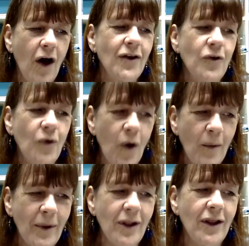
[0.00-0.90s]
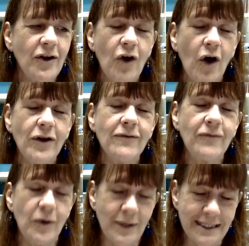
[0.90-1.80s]
normal
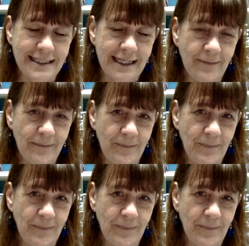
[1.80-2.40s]
non-fluency.